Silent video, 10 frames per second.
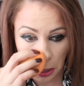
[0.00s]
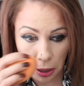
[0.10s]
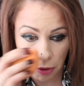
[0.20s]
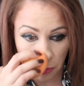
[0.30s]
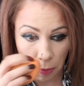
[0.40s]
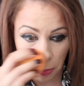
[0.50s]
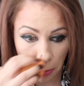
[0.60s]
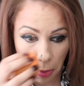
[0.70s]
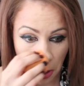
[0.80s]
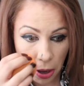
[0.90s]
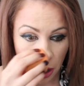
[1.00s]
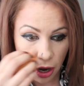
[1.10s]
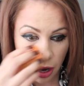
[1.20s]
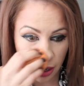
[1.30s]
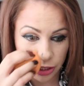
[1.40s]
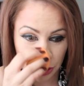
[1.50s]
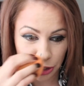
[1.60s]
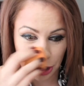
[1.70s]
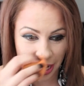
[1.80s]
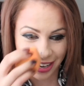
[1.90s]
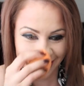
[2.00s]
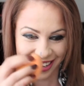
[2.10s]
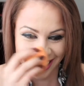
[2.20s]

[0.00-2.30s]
it off. Oh shit.